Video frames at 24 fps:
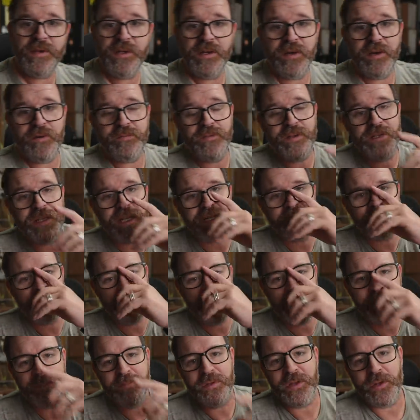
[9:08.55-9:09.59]
me know if you'd like
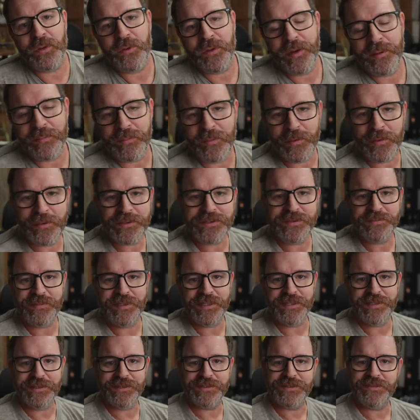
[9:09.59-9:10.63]
me to blow up more
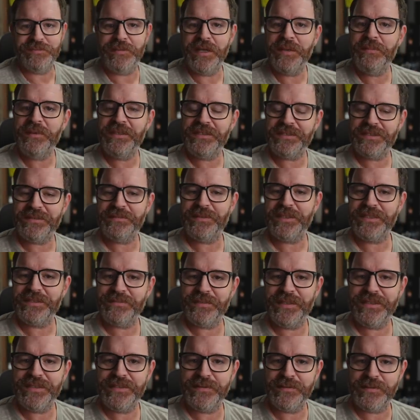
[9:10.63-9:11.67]
speakers, maybe some
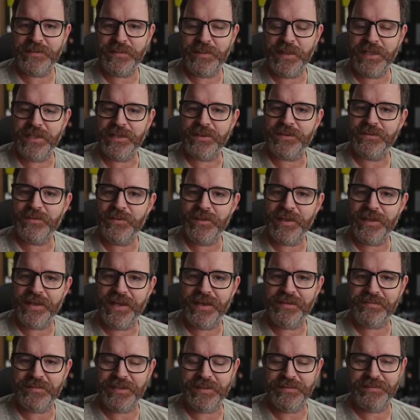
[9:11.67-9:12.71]
expensive speakers. Wouldn't
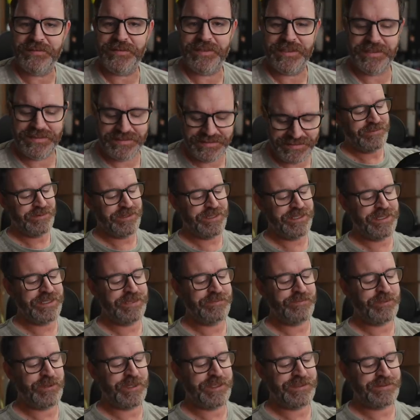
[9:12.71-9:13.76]
that be fun? Really
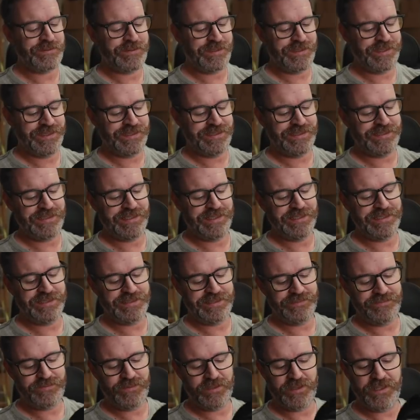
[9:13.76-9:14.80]
impressed with these things.
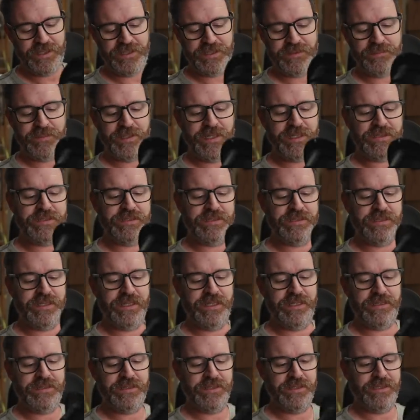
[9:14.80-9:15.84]
For 100 bucks, I
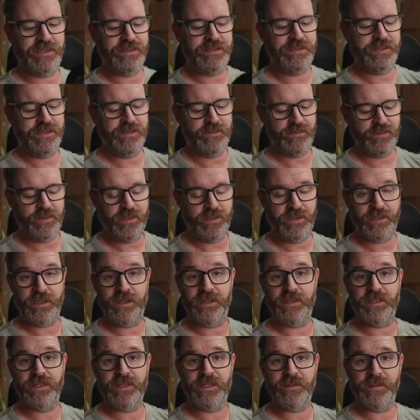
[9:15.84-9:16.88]
don't think you can go wrong.
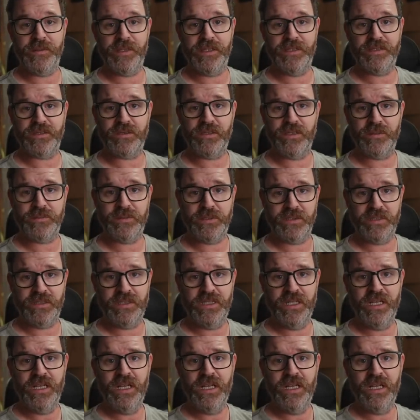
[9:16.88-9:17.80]
I'll link them in the description.